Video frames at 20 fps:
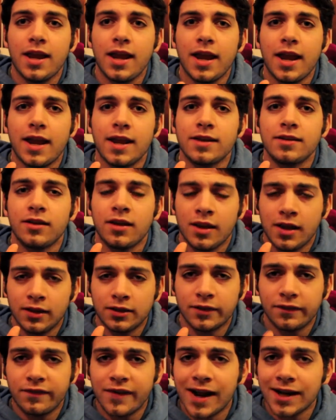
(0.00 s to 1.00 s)
And
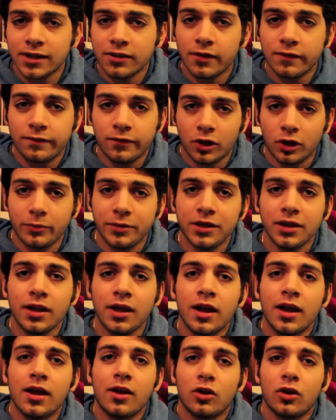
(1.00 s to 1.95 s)
the fact that they're filming,